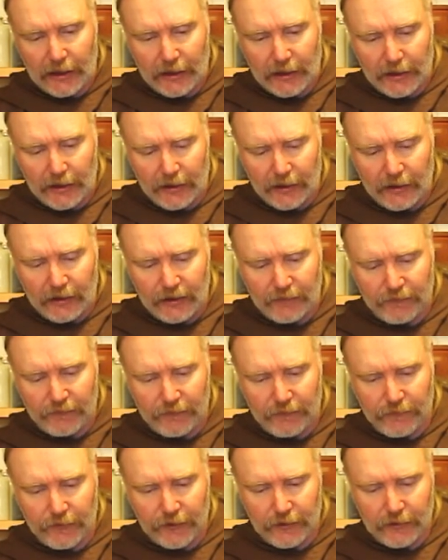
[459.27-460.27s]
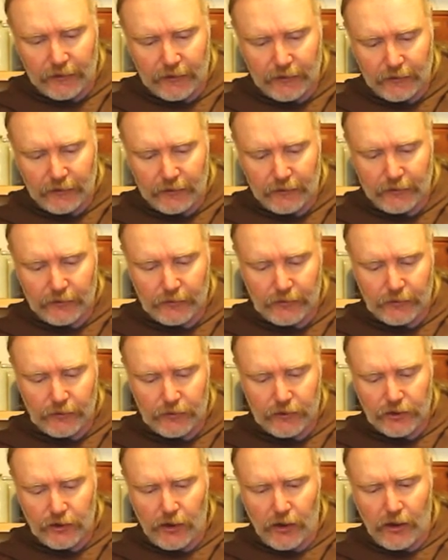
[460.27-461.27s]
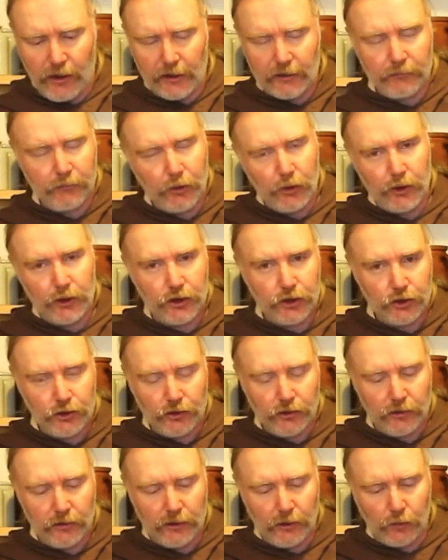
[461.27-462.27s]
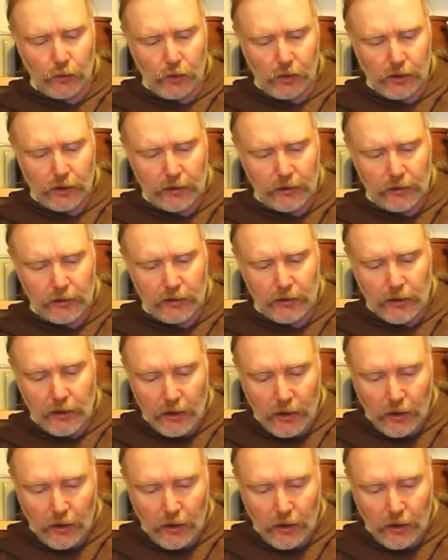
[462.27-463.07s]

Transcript: And if there's not moisture and water